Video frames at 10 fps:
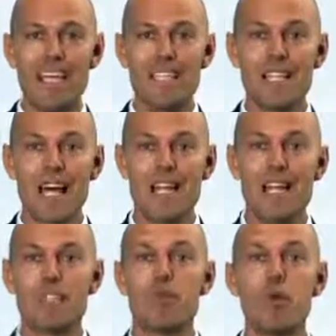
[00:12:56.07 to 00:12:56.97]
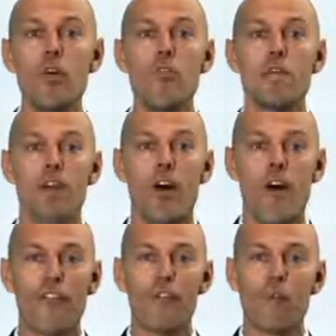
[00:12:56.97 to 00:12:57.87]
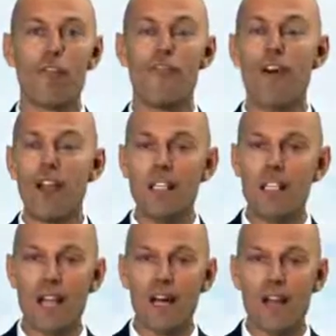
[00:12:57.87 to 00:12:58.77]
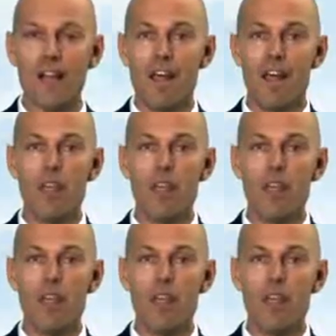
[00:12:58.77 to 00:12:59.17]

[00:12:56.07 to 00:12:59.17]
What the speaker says: is that its movements are often more volatile